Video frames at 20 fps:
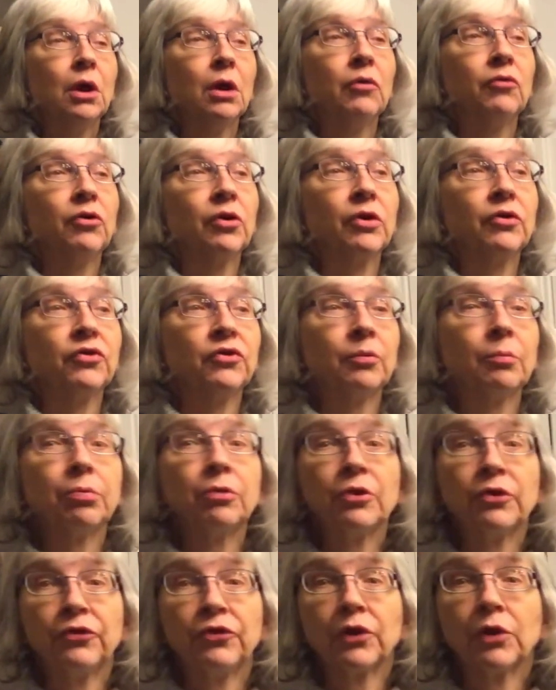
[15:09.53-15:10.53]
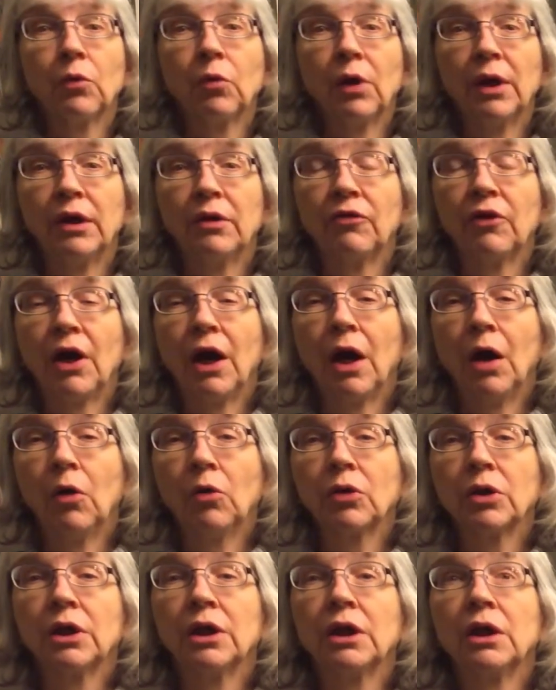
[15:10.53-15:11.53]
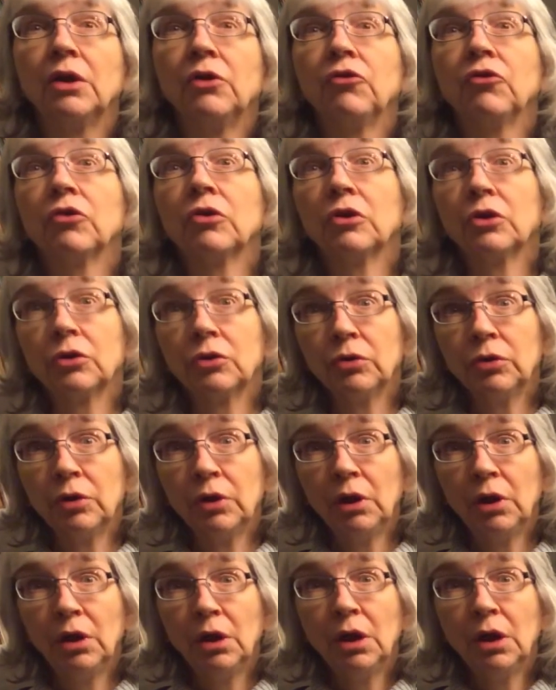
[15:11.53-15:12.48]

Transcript: very simplistic way of how kids learn.